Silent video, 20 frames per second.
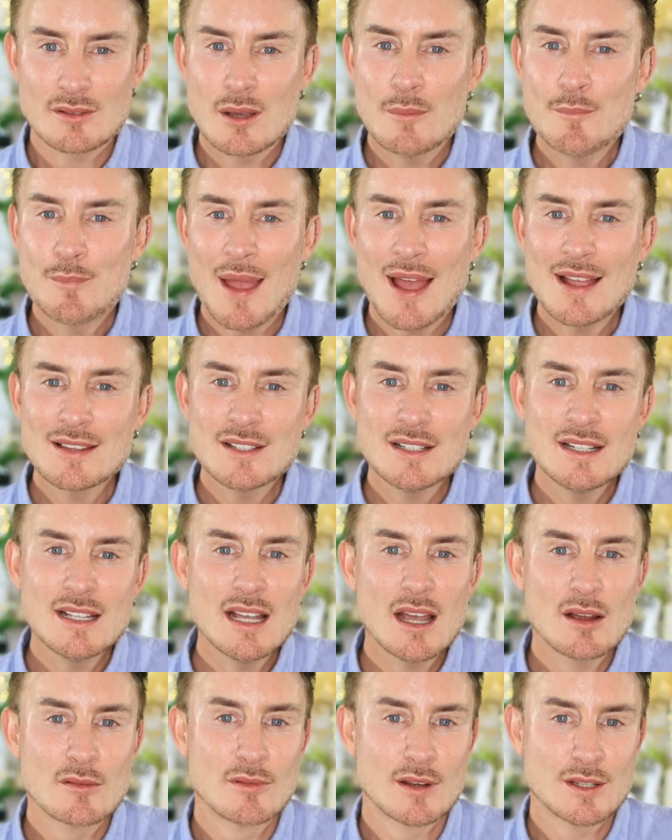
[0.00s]
compared to
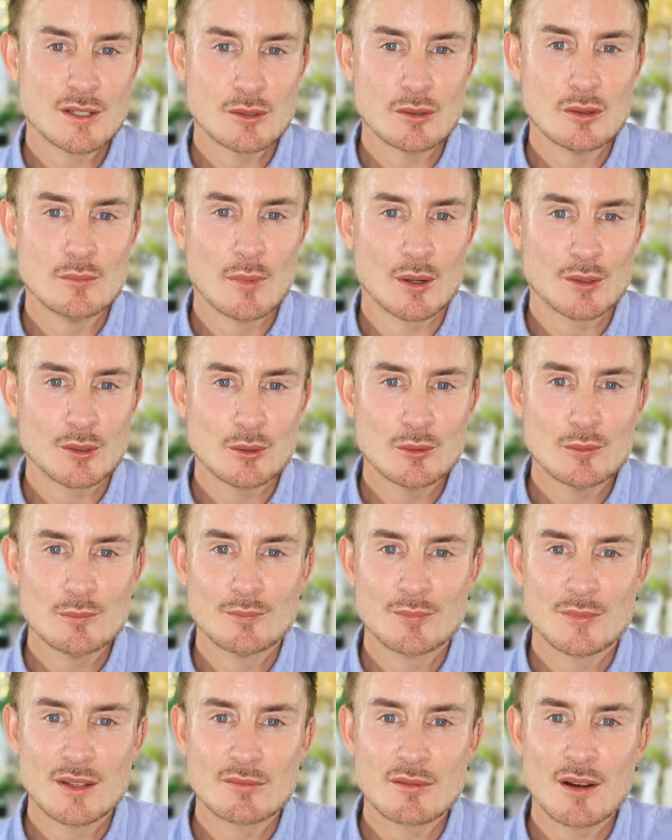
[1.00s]
the original model,
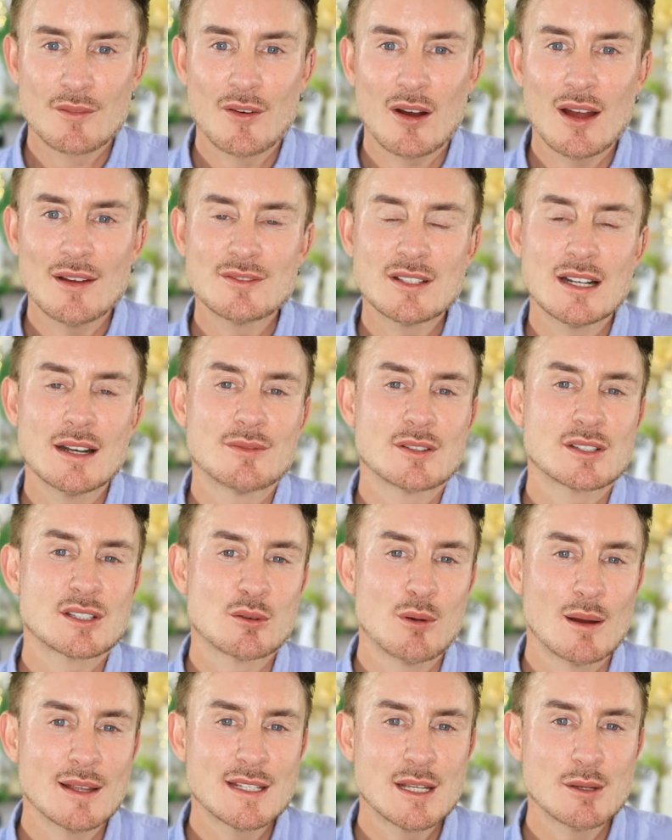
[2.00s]
the Revive delivers
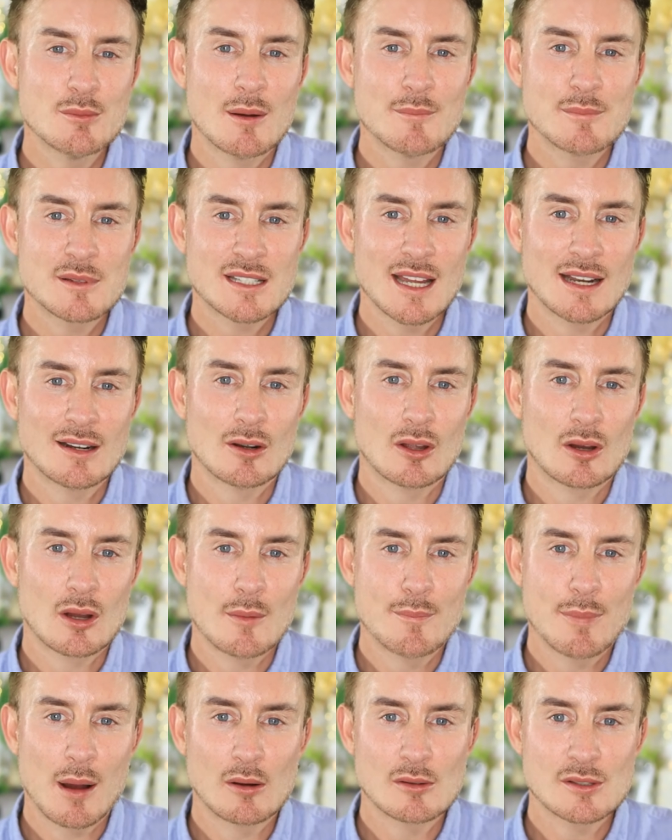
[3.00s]
21%
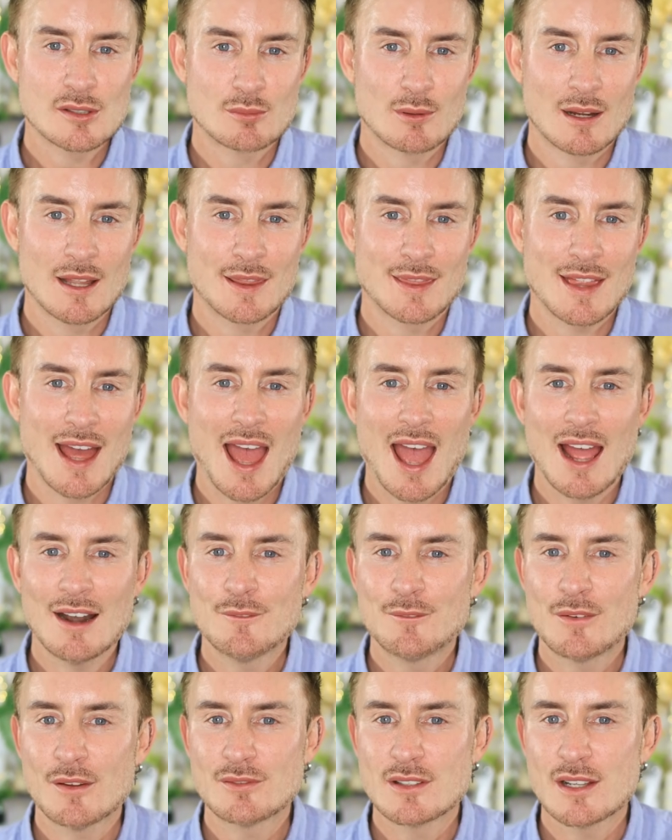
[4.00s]
longer pulse width
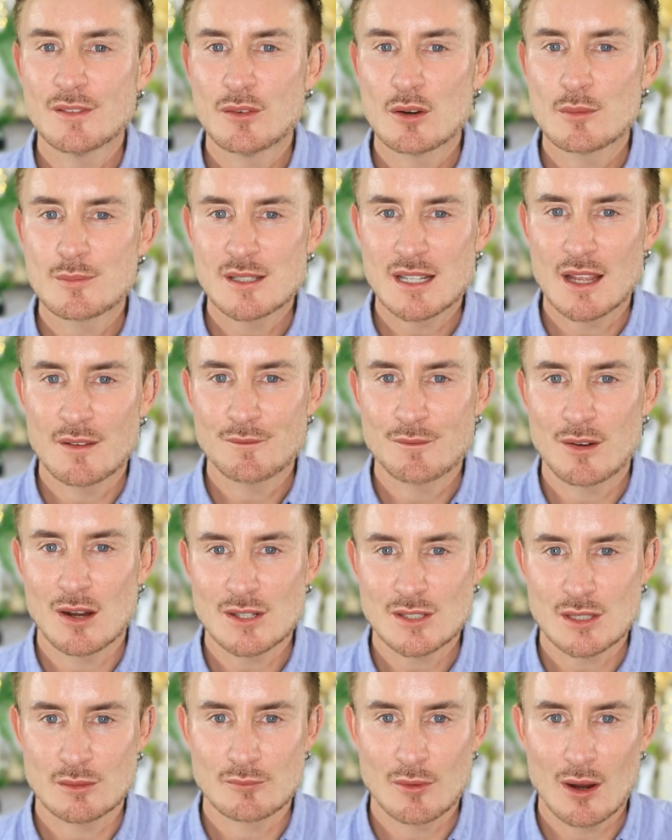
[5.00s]
and 54%
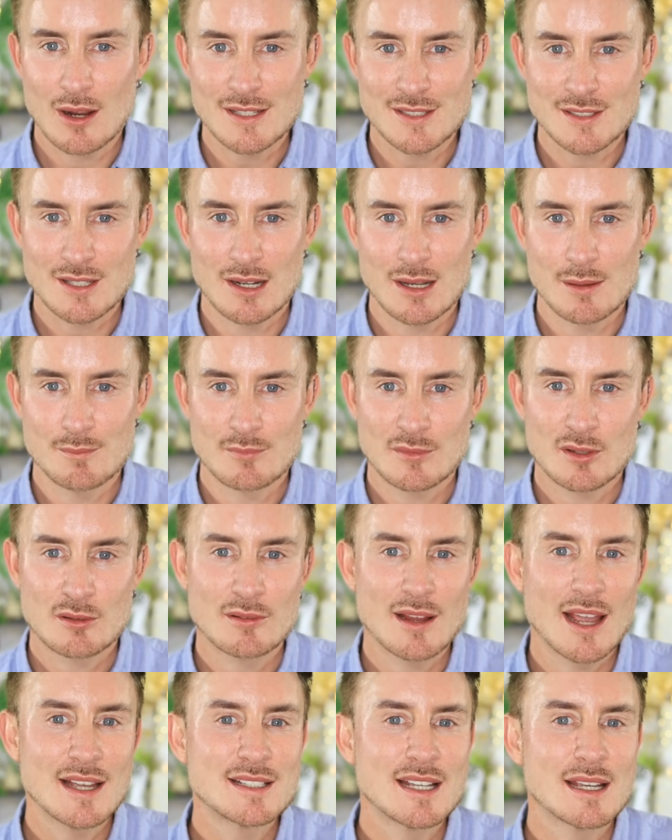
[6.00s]
faster rise time,
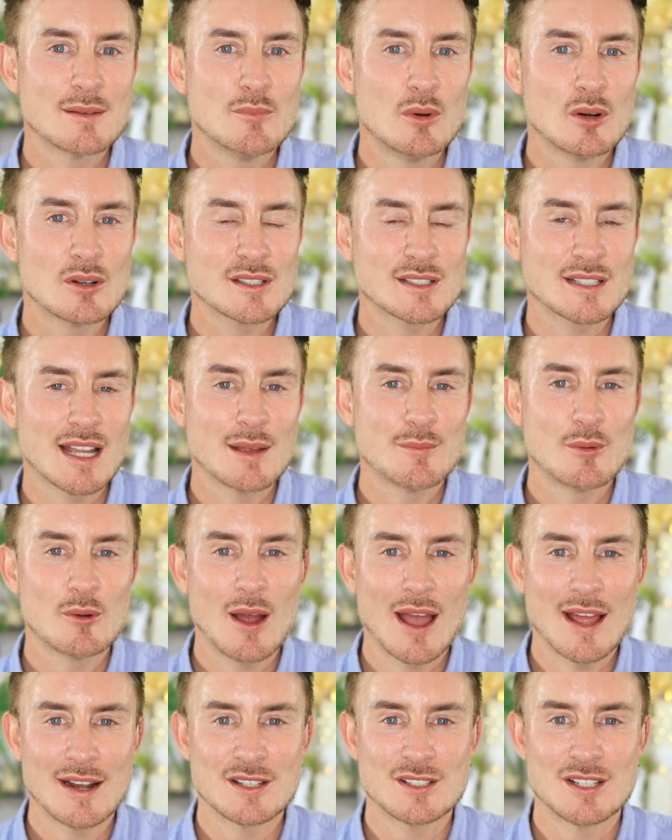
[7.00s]
creating more
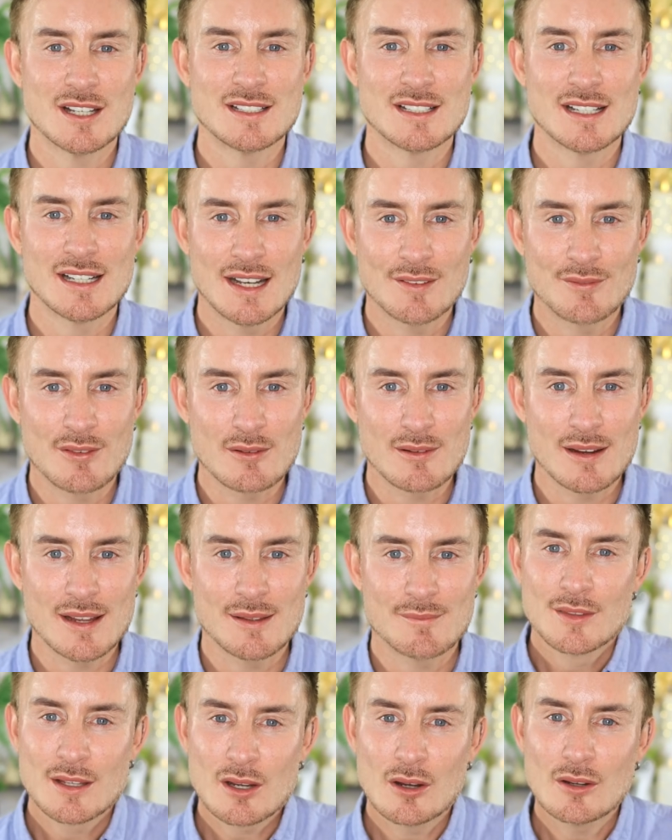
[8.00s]
stable energy
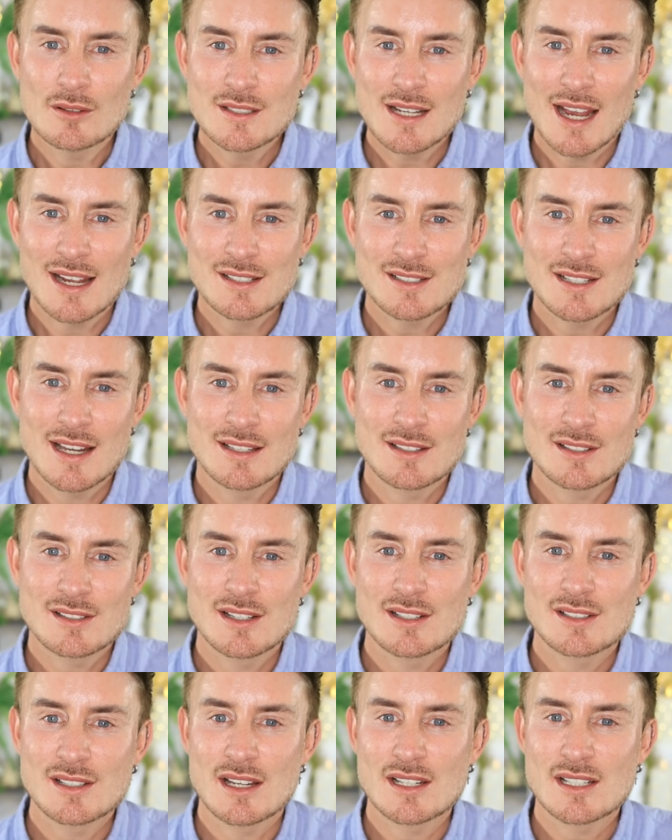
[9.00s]
delivery. The contact
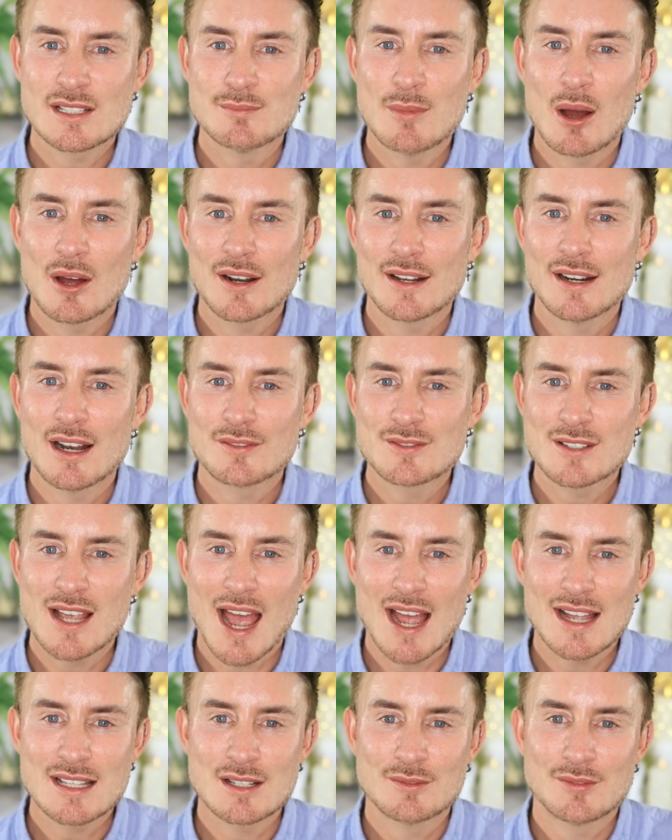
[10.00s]
sensors are smart enough
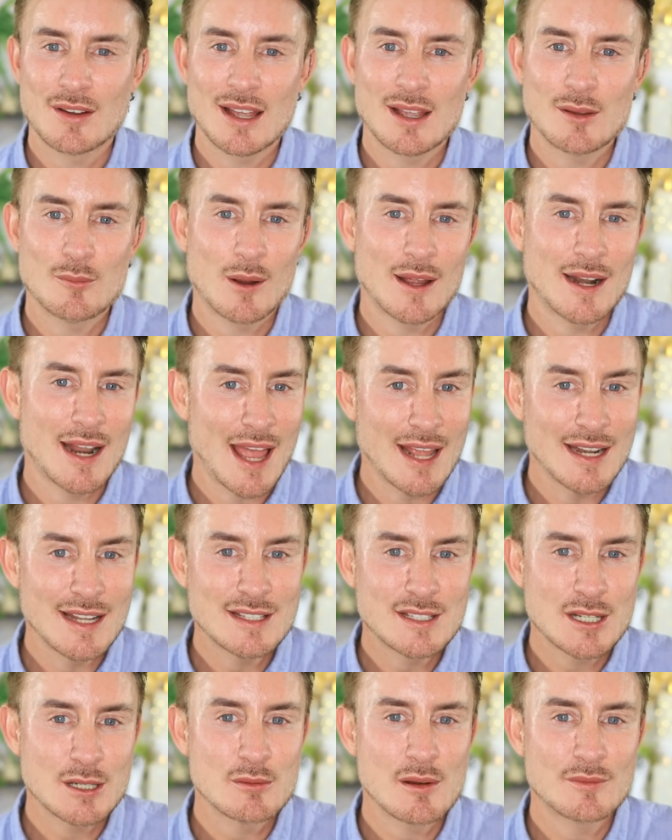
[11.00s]
to activate when any
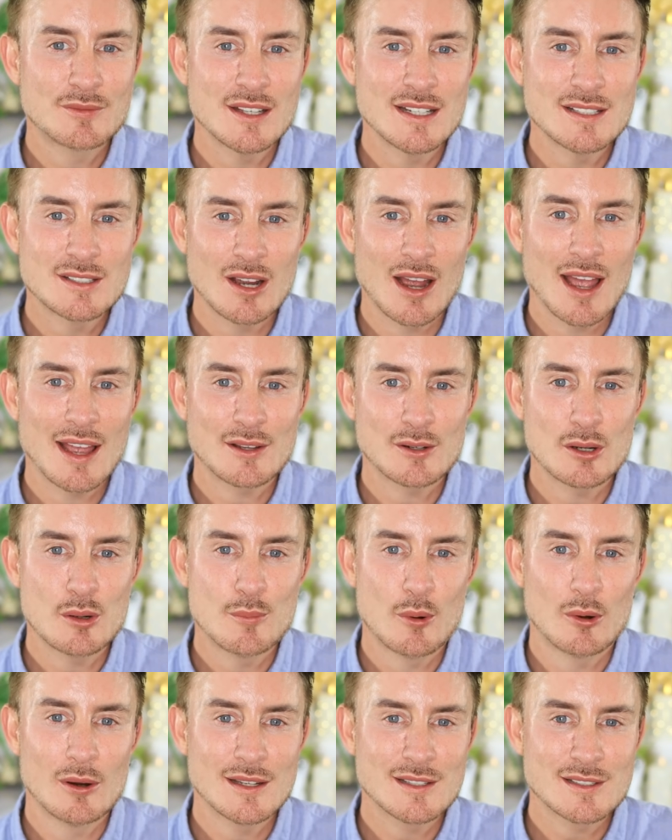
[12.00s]
two of the diagonal
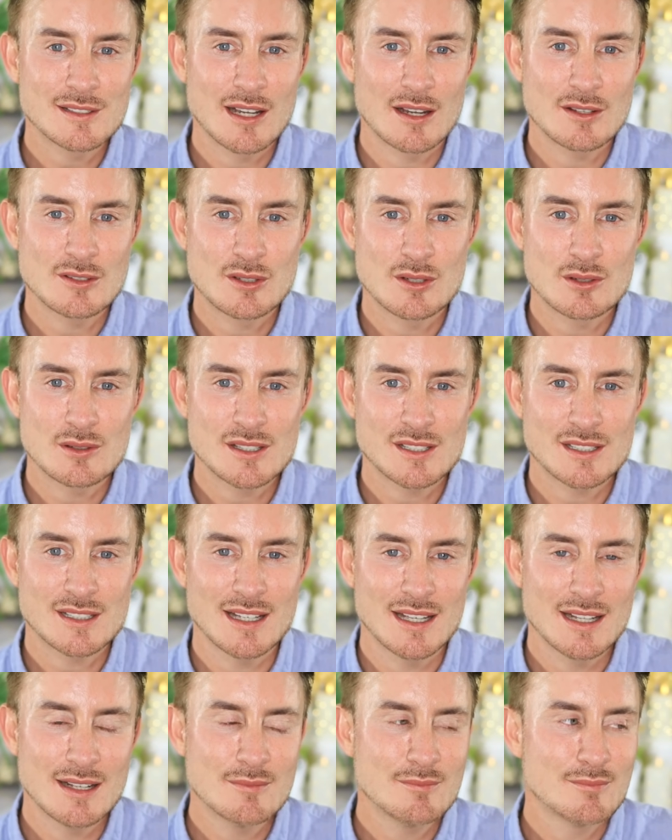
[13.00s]
points touch your
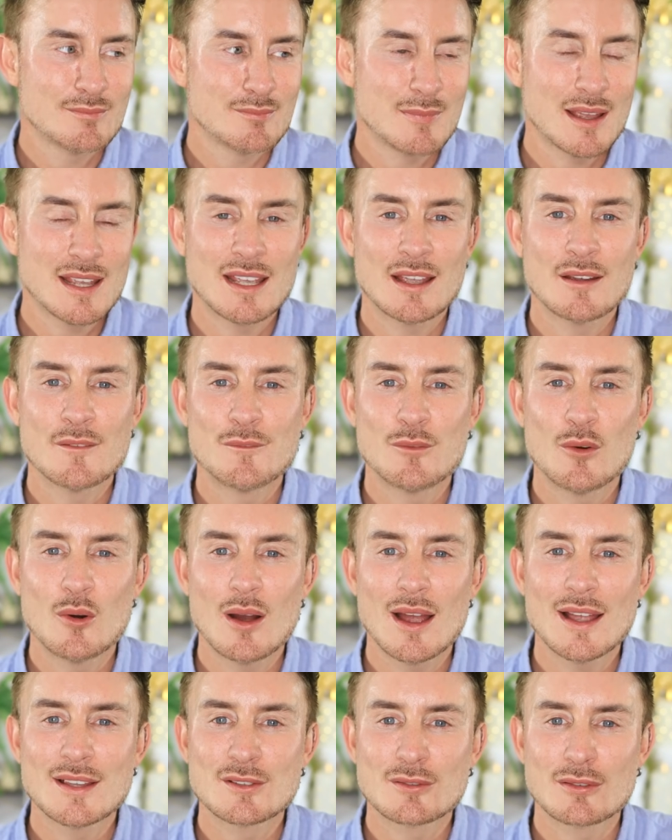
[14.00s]
skin, making
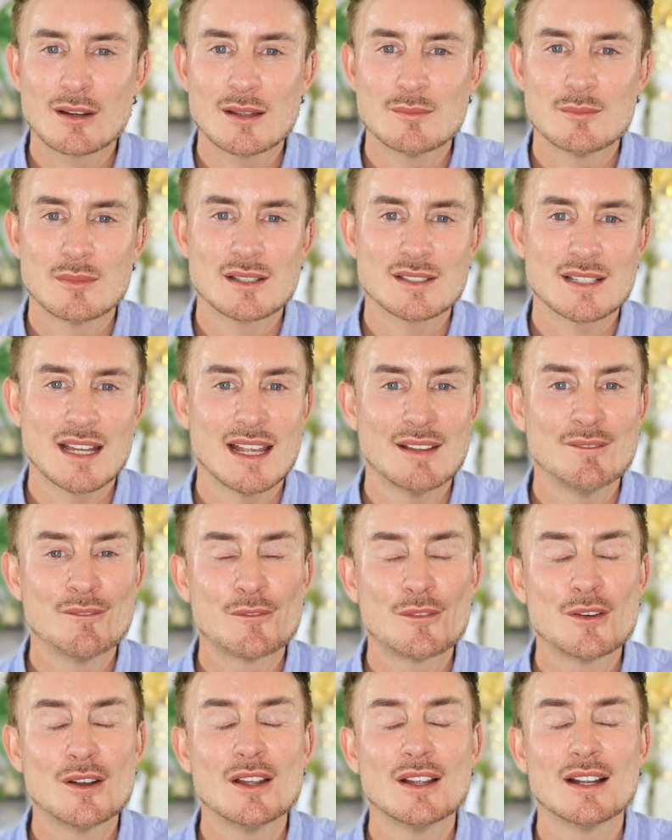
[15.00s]
forehead treatments
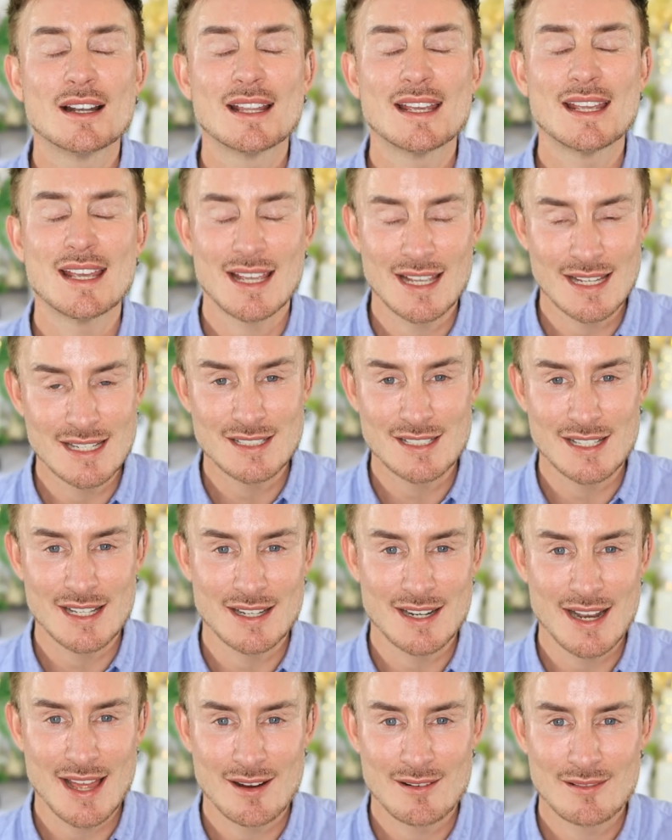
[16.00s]
infinitely
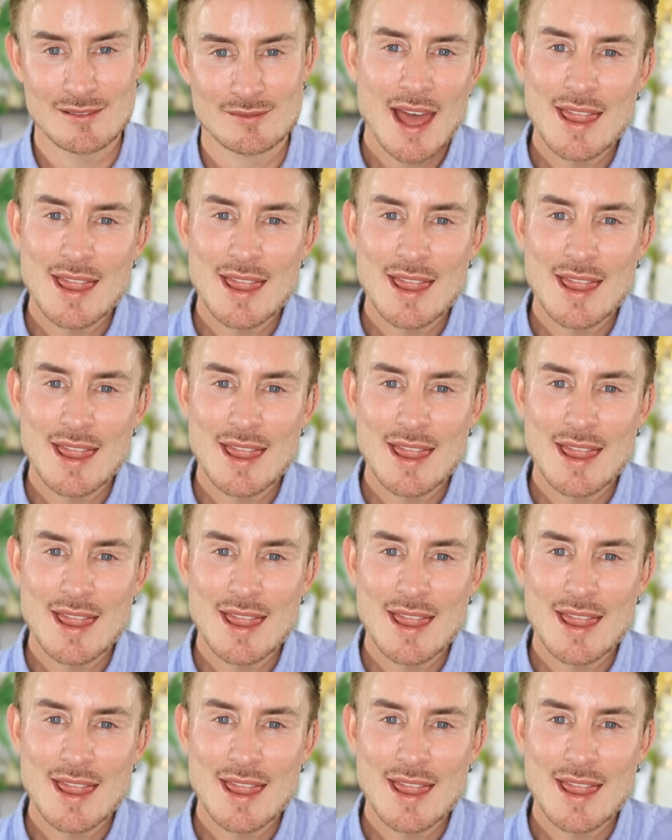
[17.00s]
easier now.